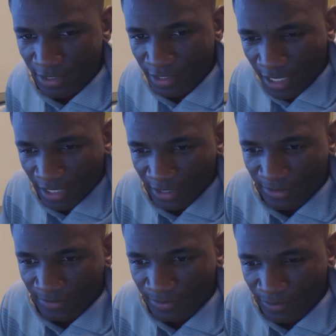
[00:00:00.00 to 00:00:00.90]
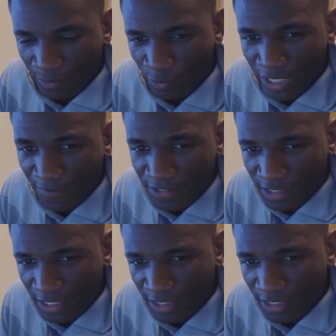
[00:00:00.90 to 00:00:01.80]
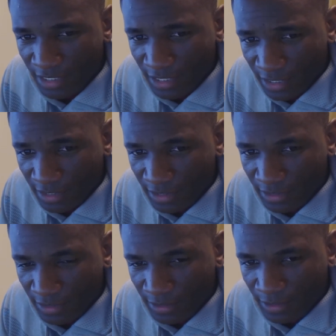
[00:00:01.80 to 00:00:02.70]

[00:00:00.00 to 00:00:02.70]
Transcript: the day we have seen the end